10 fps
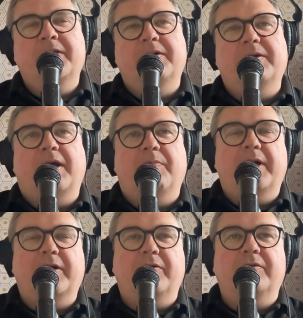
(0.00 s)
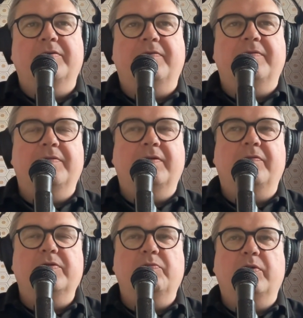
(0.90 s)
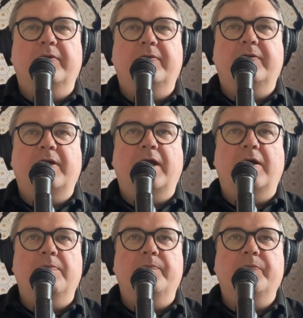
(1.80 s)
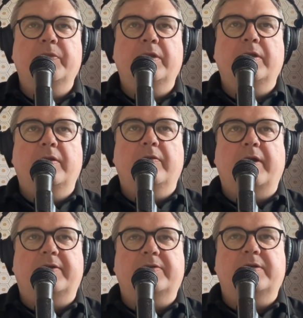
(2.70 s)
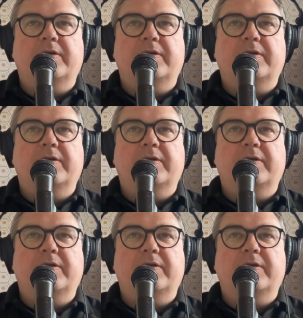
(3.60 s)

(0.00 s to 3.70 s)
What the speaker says: better and different with that